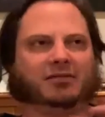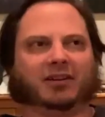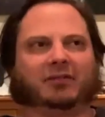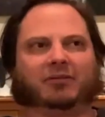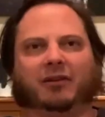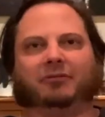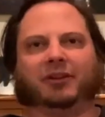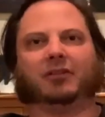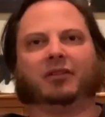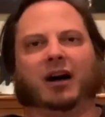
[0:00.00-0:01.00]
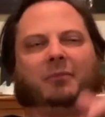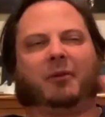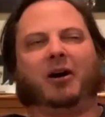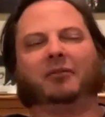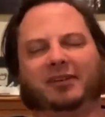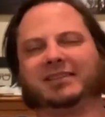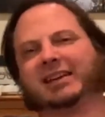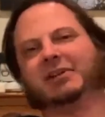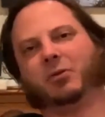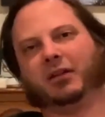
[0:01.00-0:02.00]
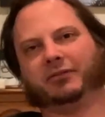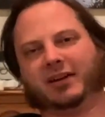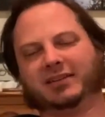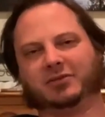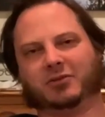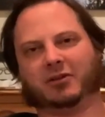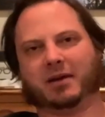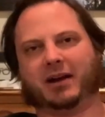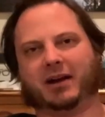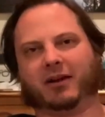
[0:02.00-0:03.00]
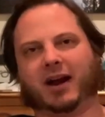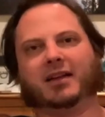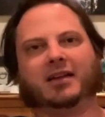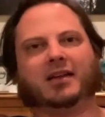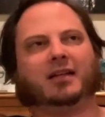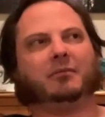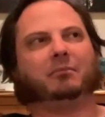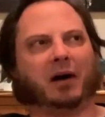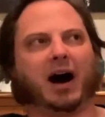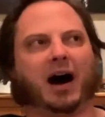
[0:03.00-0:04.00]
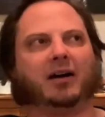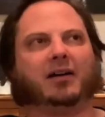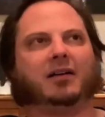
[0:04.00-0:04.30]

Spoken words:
ill qualified to talk about it, right? But